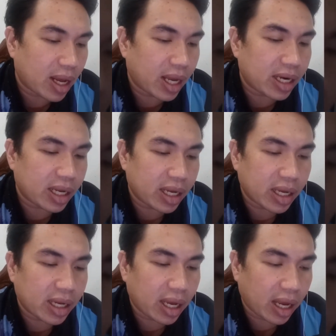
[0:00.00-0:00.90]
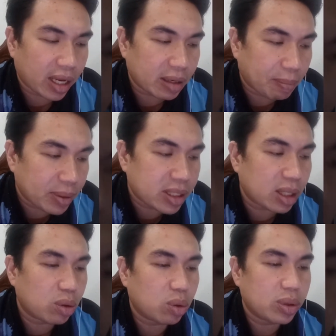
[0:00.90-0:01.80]
and the
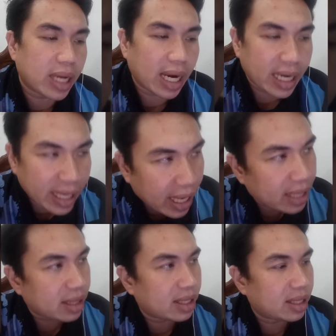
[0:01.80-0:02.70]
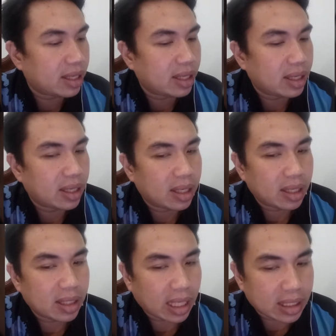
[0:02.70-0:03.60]
person who delegate
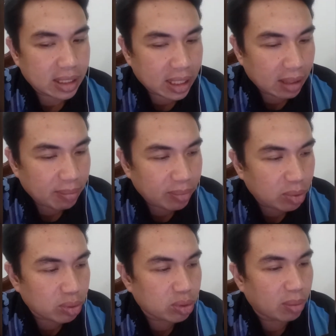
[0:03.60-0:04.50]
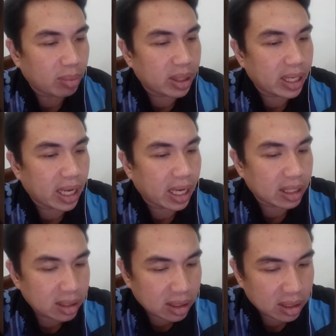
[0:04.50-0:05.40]
that steam to somebody
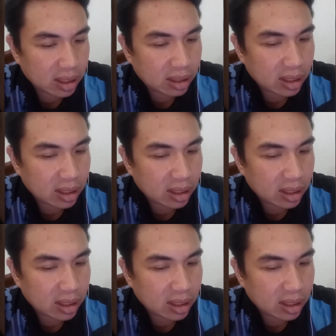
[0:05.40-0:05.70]
else,